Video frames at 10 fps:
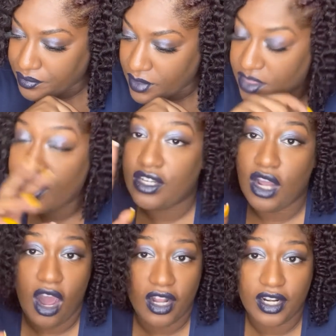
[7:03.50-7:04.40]
The
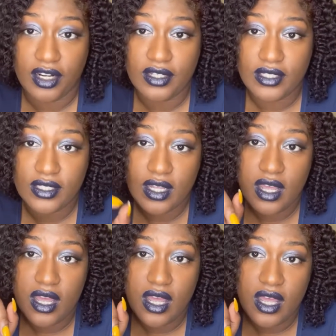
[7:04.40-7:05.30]
daughters.
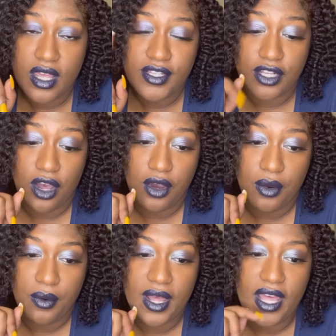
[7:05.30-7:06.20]

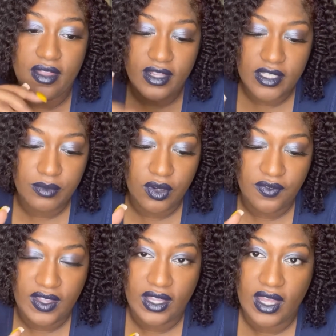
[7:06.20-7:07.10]
So in this
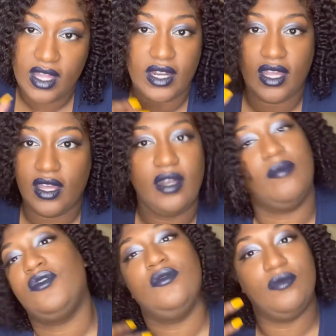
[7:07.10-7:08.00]
movie, and again,
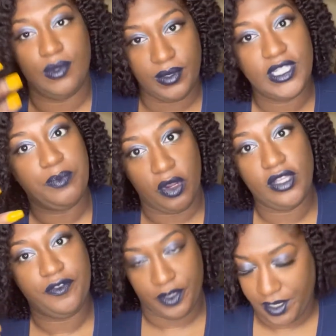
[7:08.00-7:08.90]
I'm doing this spoiler
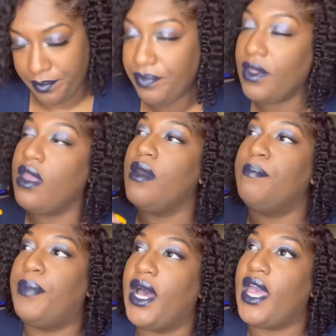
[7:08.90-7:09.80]
free,
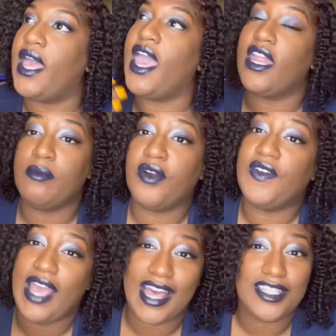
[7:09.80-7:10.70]
but Eddie Murphy
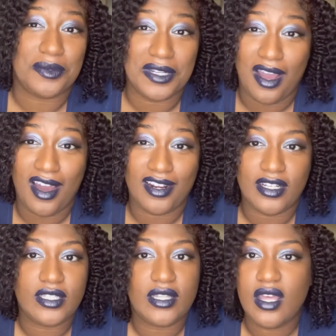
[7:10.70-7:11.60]
has 3 daughters.
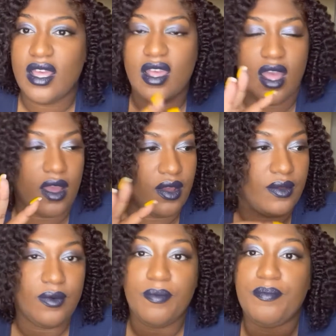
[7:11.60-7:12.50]

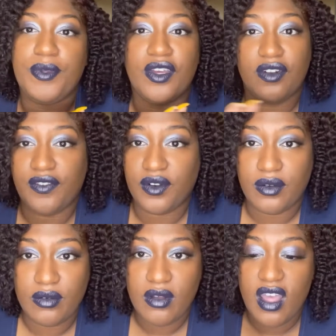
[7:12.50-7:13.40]
Beautiful.
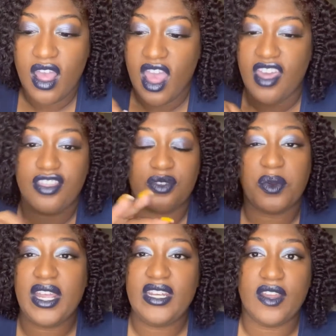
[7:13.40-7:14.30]

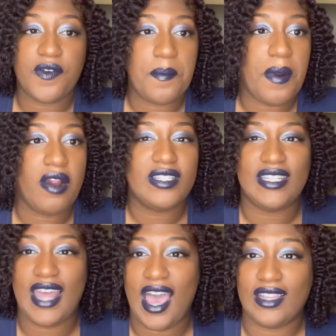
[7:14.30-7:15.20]
3 different
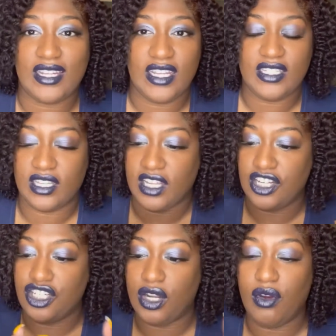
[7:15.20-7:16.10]
personalities, and can
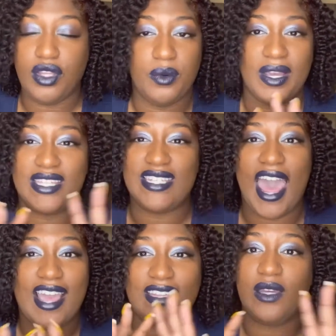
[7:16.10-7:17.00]
show you
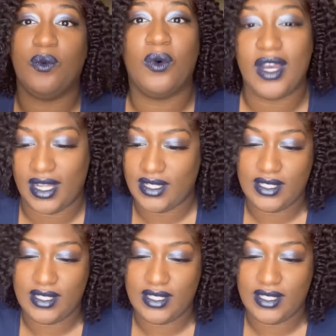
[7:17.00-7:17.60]
exactly what